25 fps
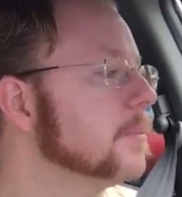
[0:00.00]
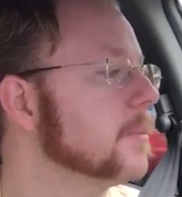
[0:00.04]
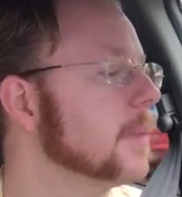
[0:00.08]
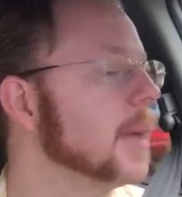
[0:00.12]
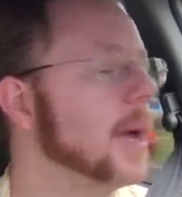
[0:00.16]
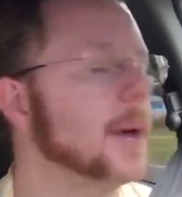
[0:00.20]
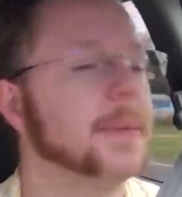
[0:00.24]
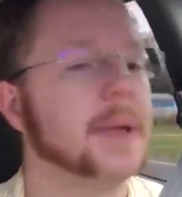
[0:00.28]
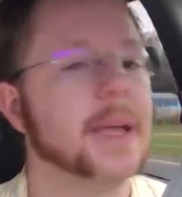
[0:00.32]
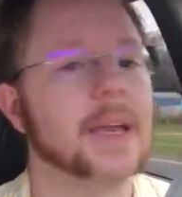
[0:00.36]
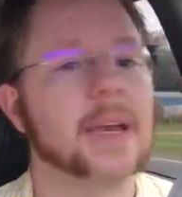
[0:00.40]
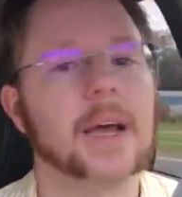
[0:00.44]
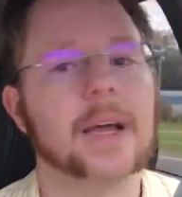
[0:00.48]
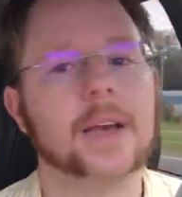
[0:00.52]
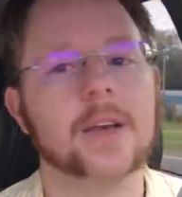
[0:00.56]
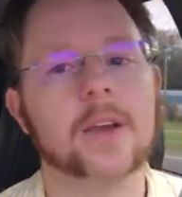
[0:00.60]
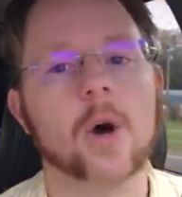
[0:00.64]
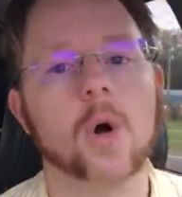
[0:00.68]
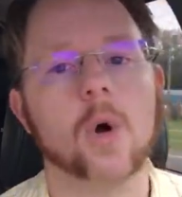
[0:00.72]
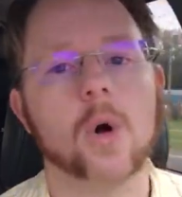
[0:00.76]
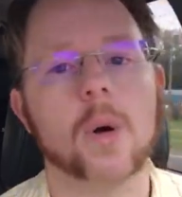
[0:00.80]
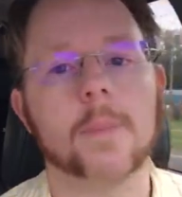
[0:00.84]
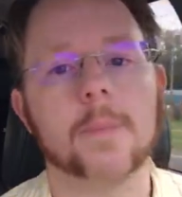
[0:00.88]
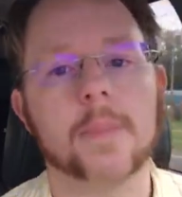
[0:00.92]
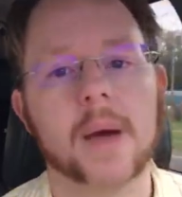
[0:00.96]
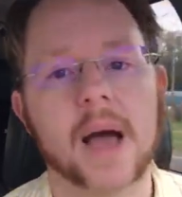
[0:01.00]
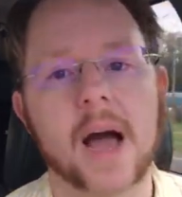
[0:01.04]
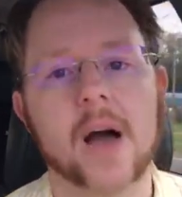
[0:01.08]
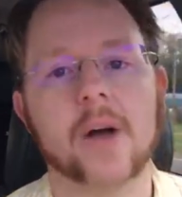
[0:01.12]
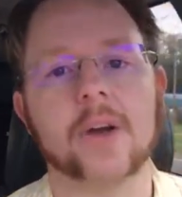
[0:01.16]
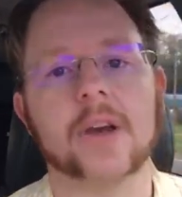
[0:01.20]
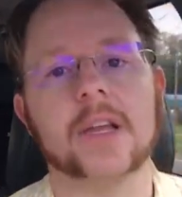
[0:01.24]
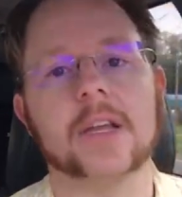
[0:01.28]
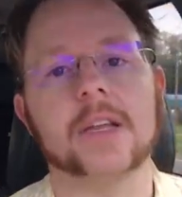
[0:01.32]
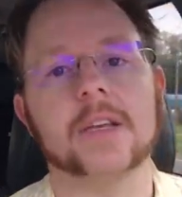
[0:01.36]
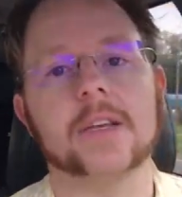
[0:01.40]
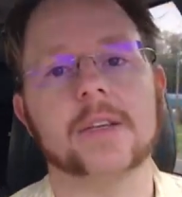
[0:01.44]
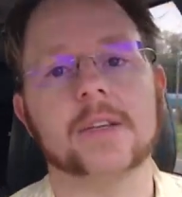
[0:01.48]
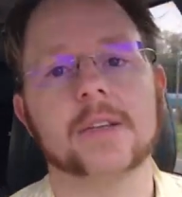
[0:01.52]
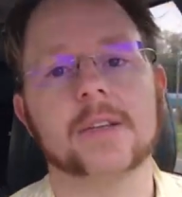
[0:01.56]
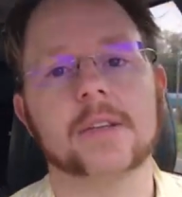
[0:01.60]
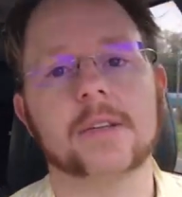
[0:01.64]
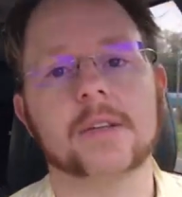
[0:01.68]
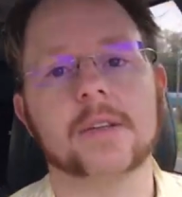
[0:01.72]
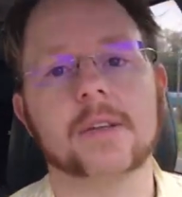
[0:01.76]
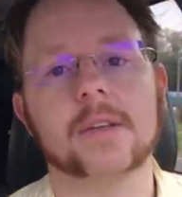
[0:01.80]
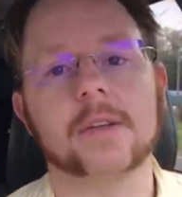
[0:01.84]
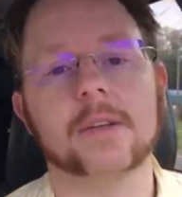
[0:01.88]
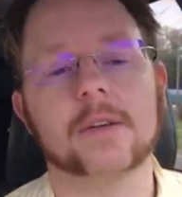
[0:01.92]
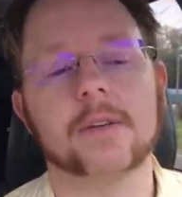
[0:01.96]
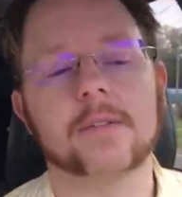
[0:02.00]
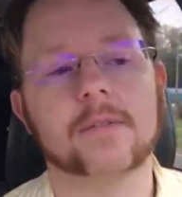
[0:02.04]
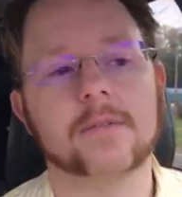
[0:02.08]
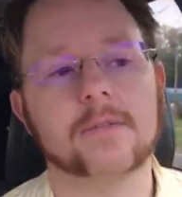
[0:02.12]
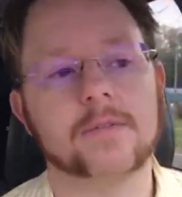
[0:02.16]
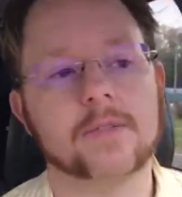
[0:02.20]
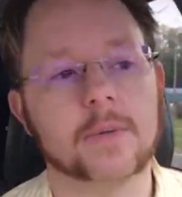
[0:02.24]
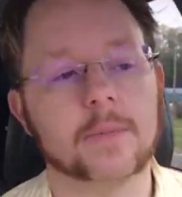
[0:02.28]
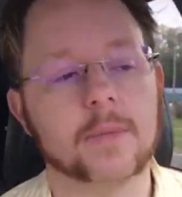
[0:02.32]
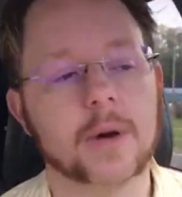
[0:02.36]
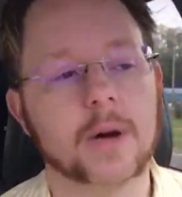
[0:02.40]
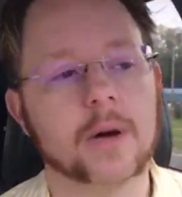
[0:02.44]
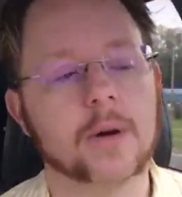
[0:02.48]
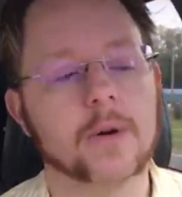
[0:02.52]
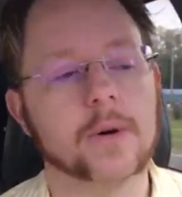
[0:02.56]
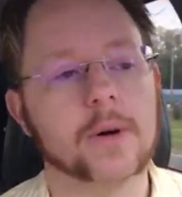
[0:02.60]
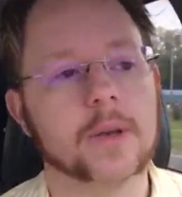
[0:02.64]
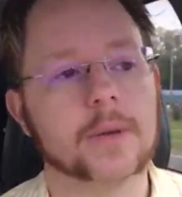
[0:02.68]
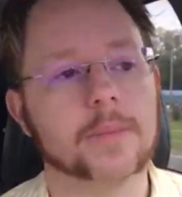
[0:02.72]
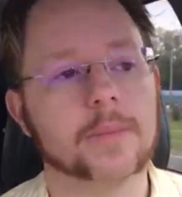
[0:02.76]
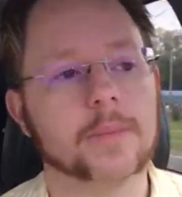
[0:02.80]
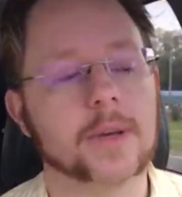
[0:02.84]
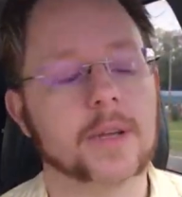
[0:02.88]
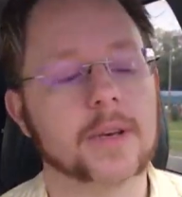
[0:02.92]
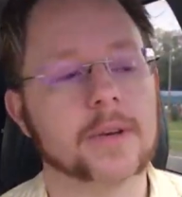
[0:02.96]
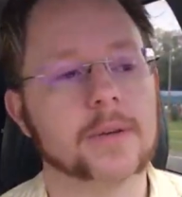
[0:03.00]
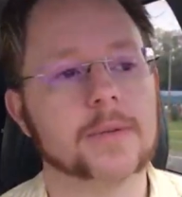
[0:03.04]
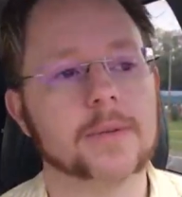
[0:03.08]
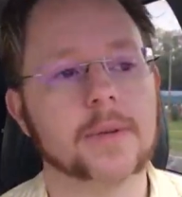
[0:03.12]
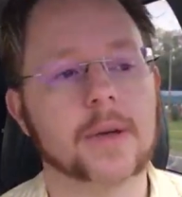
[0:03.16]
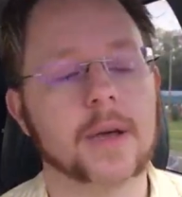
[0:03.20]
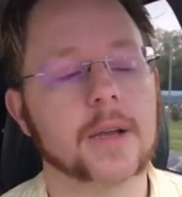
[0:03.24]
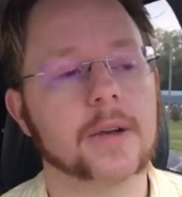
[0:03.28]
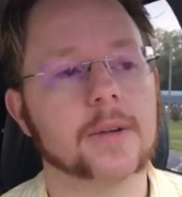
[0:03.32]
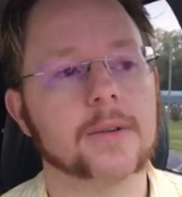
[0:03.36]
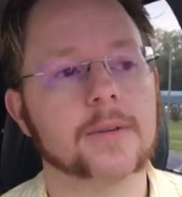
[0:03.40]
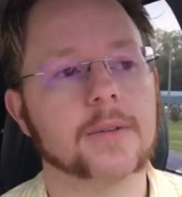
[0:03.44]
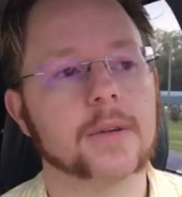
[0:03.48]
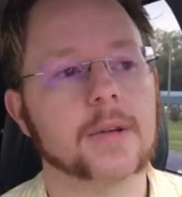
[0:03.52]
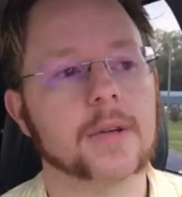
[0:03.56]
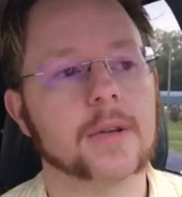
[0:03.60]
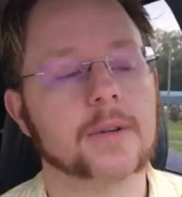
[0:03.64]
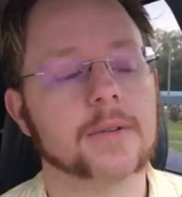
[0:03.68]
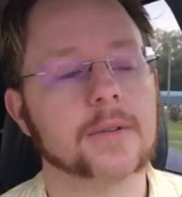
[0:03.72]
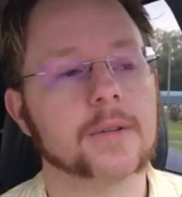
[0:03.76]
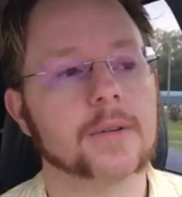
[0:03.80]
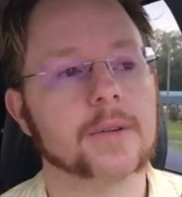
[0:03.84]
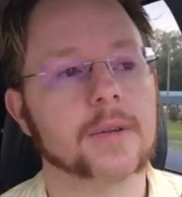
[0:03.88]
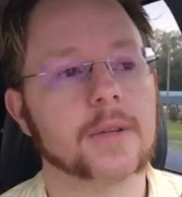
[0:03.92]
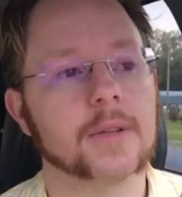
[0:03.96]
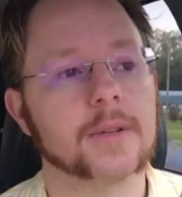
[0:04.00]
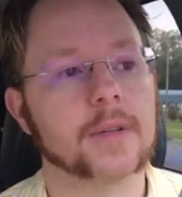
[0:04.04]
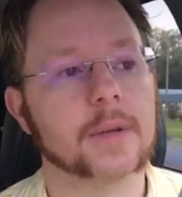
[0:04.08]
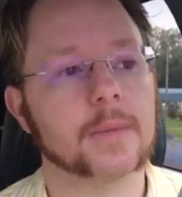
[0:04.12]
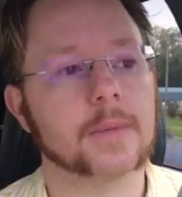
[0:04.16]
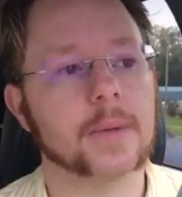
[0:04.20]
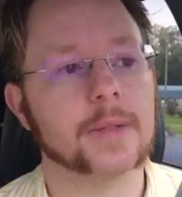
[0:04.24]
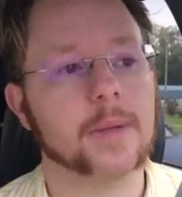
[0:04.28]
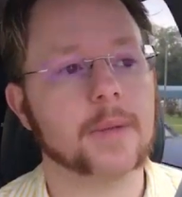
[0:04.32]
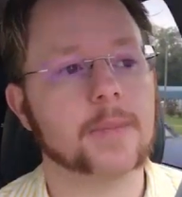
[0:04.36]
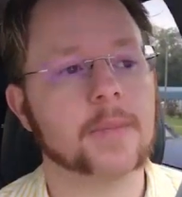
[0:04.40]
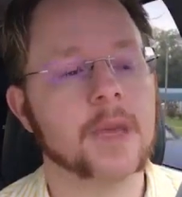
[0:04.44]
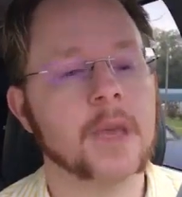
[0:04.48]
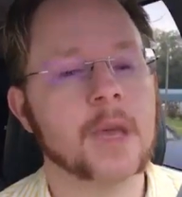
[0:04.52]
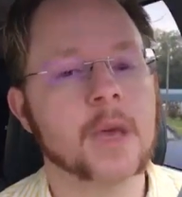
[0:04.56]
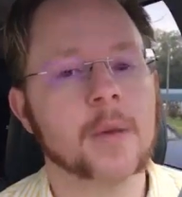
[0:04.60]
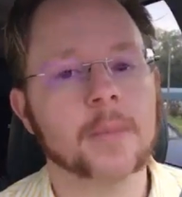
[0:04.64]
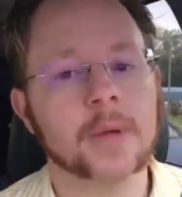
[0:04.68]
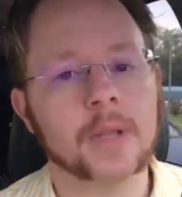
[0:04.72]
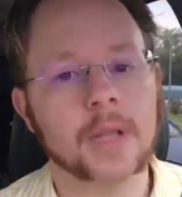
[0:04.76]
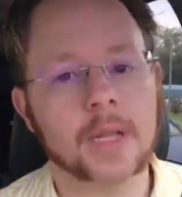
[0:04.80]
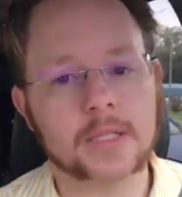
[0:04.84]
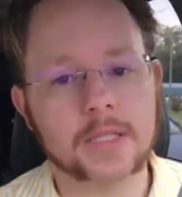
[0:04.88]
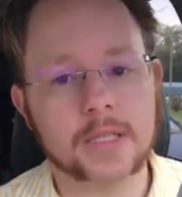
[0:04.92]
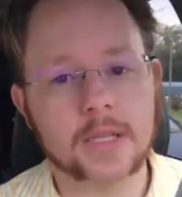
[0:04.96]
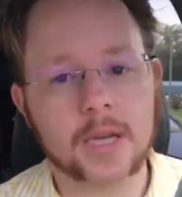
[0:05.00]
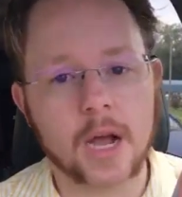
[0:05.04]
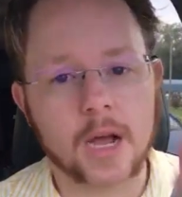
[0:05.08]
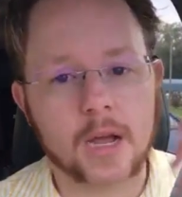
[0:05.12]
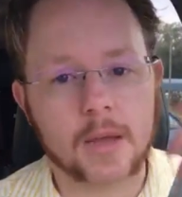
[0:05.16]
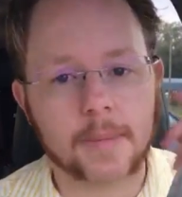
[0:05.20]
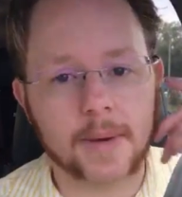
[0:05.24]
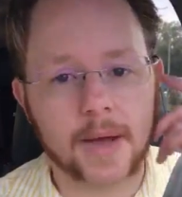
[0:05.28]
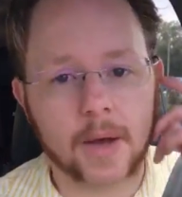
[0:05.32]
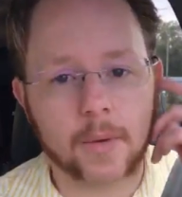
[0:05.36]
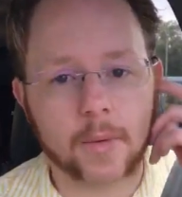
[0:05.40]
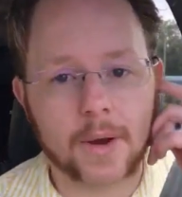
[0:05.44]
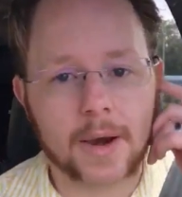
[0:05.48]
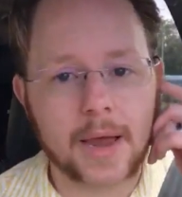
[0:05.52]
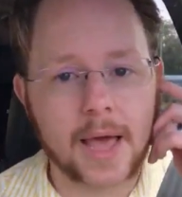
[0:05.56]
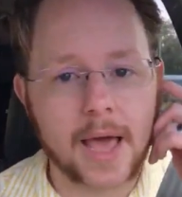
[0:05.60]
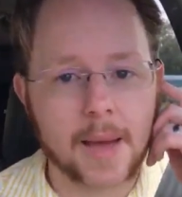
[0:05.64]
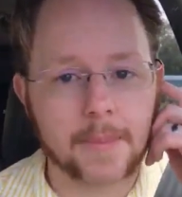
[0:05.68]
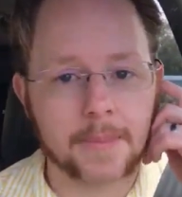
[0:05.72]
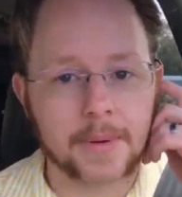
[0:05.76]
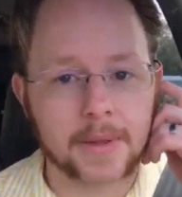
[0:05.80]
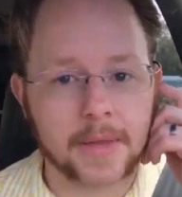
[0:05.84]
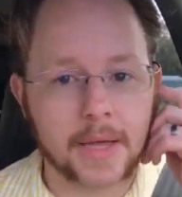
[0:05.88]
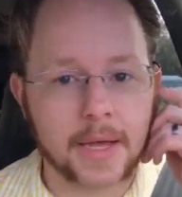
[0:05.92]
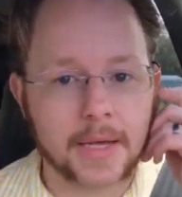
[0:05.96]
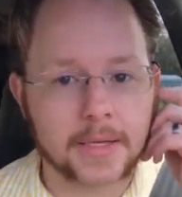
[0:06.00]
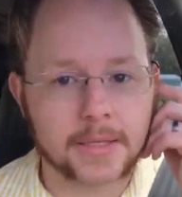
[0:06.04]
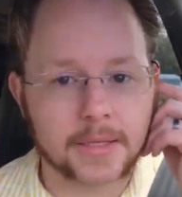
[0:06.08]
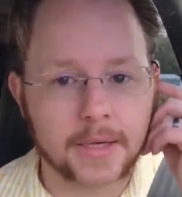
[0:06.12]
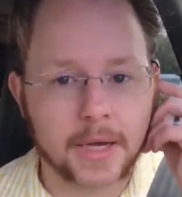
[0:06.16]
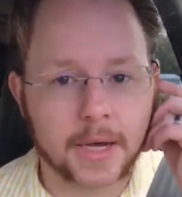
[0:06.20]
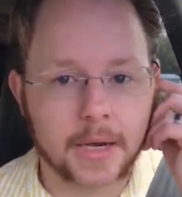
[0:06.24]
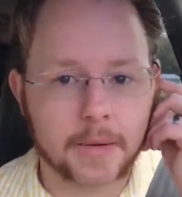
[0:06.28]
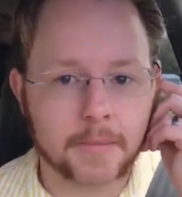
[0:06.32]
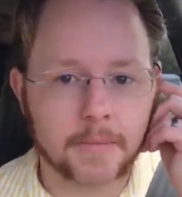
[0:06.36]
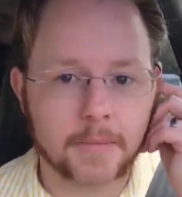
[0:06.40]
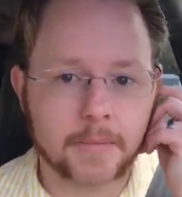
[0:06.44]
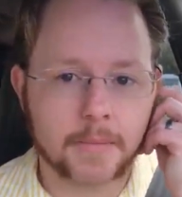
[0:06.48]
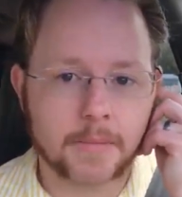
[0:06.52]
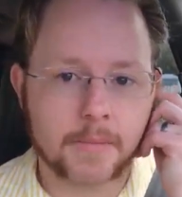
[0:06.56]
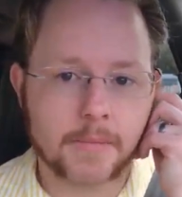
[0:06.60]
I mean, I know about it from Owen, but I don't know anything about that. But let's talk about what happened last night.